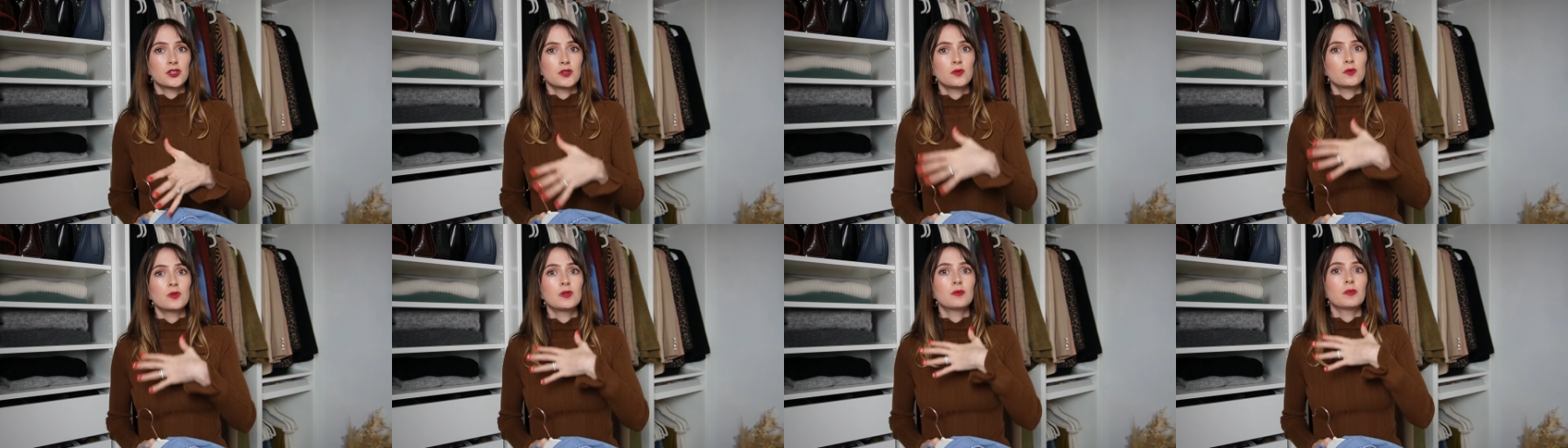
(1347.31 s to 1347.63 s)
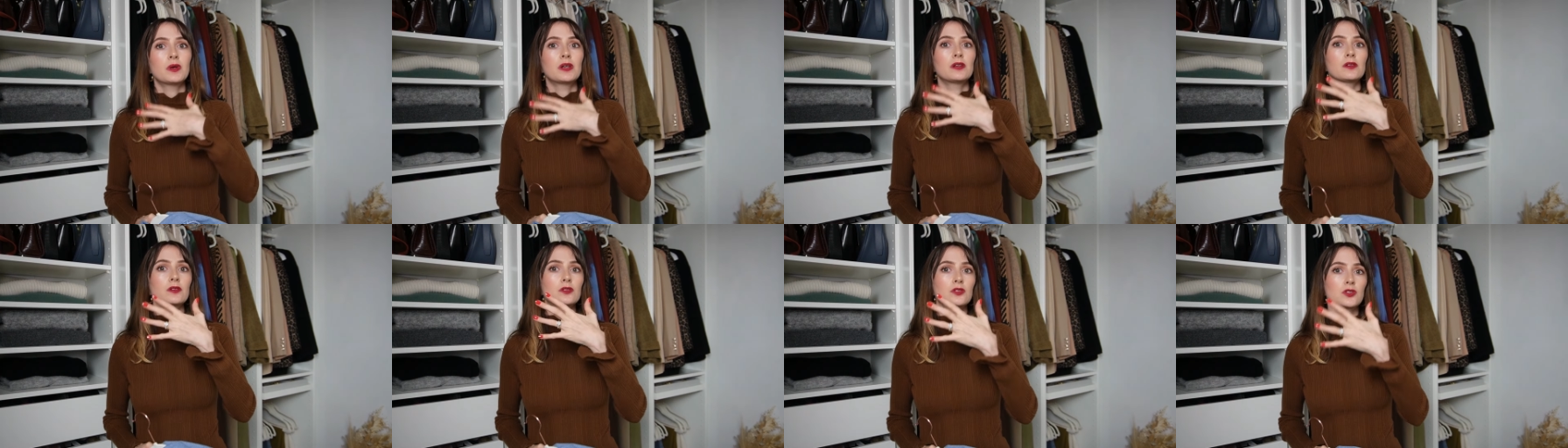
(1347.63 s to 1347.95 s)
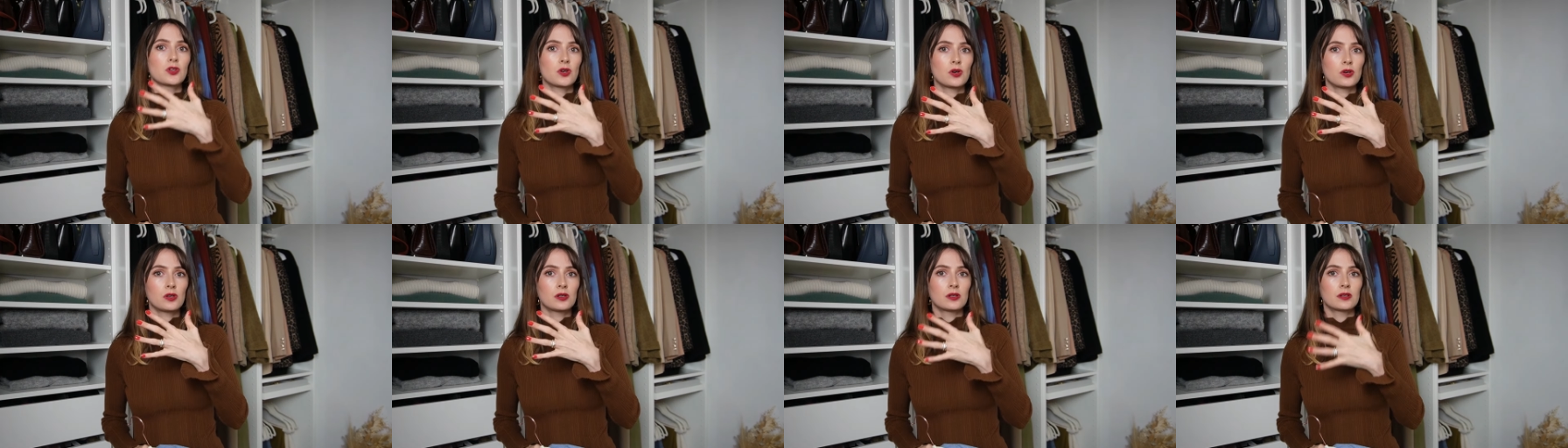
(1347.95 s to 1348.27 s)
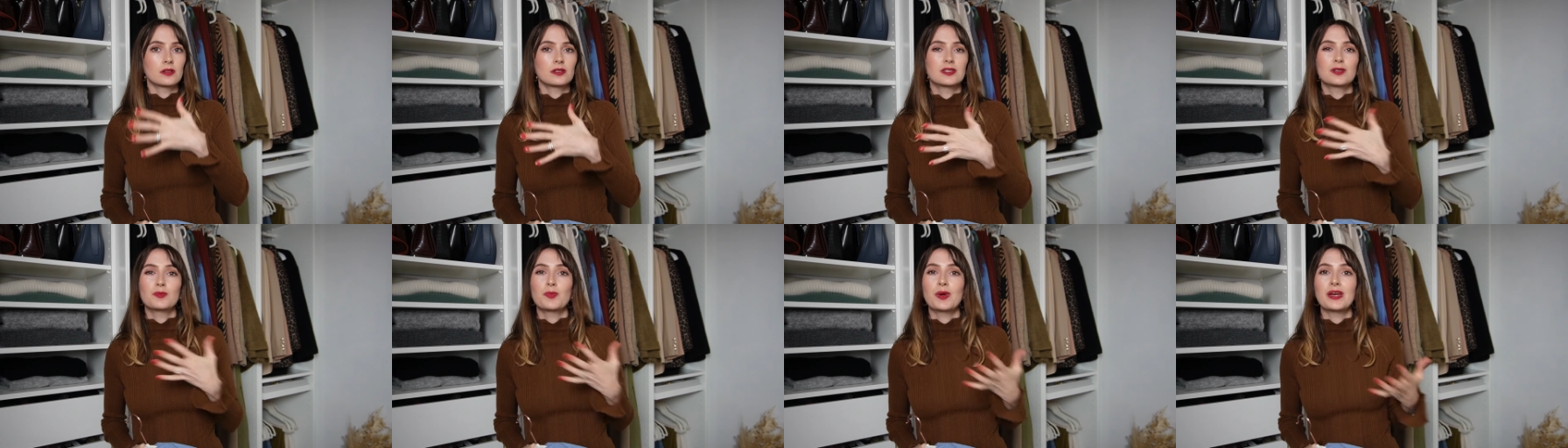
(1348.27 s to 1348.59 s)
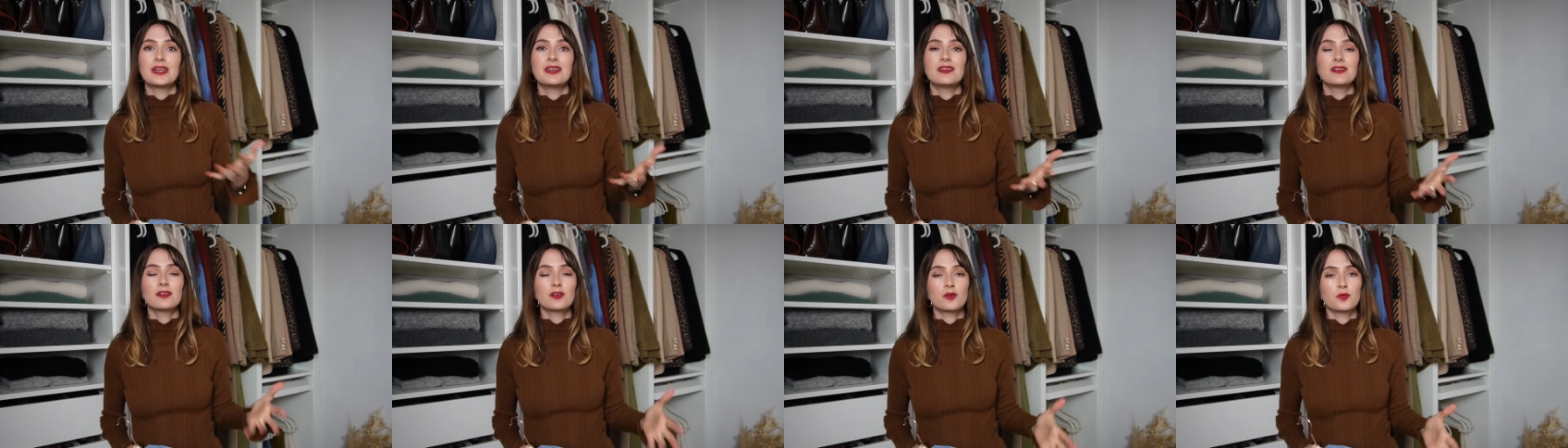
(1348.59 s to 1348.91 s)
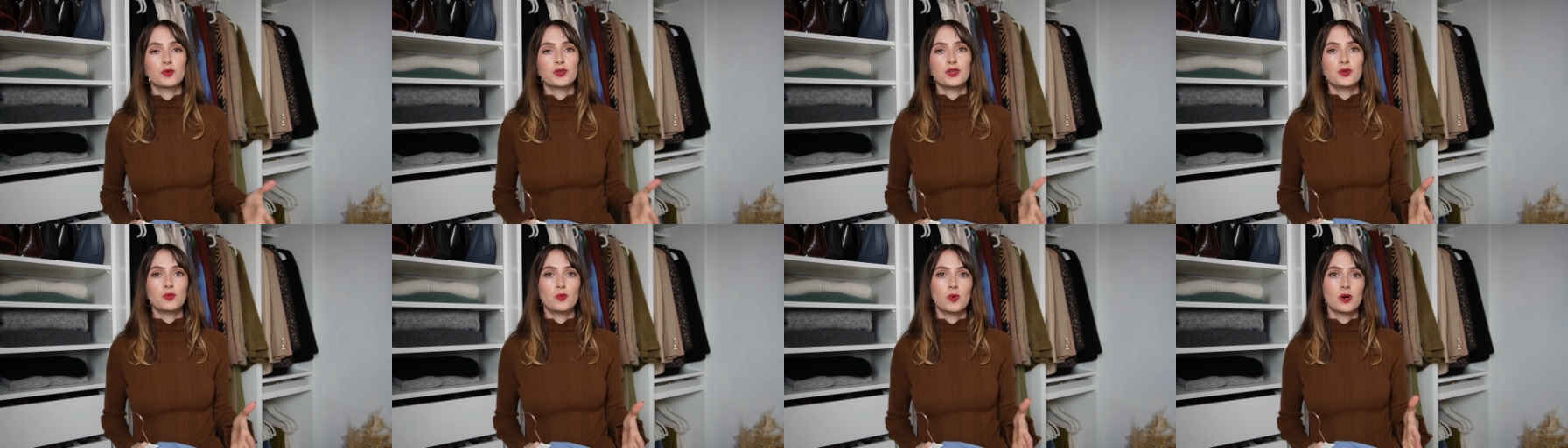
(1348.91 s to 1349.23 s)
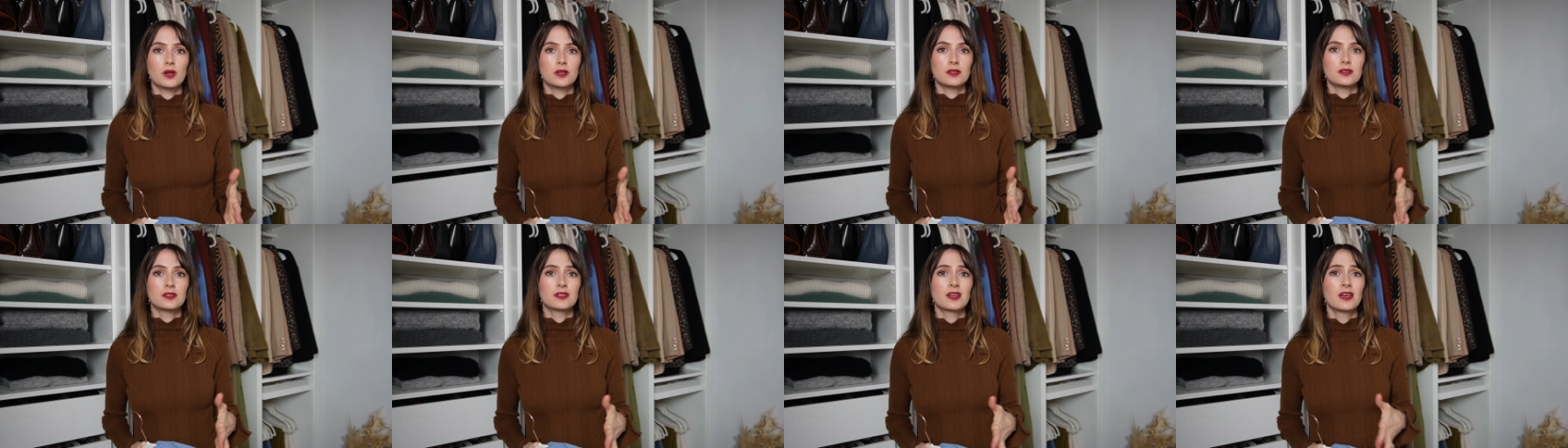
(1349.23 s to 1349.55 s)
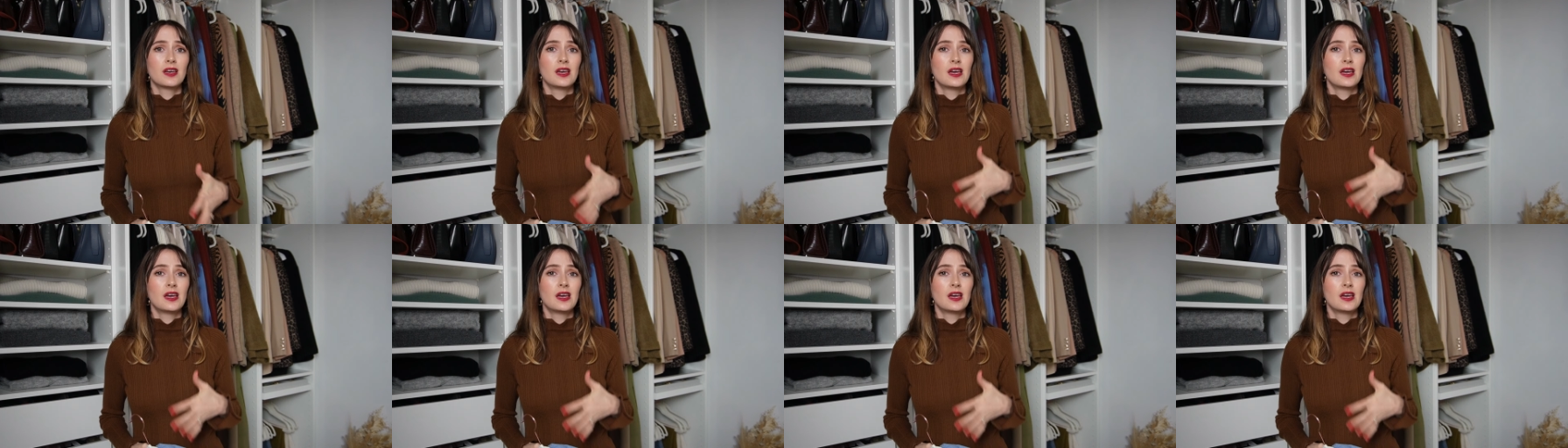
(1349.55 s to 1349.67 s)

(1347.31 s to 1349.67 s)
you might look taller, depending on what you want.